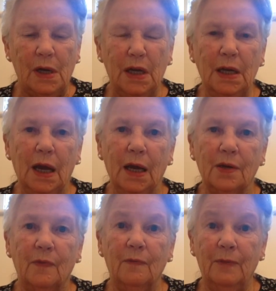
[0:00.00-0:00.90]
It had
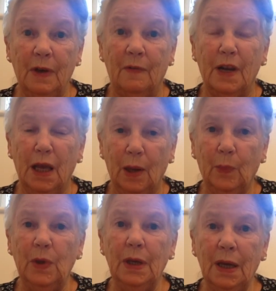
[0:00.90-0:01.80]
a very
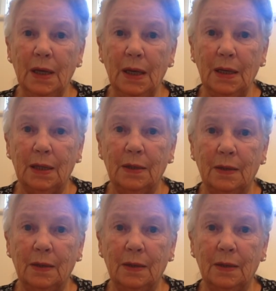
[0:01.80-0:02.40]
happy ending.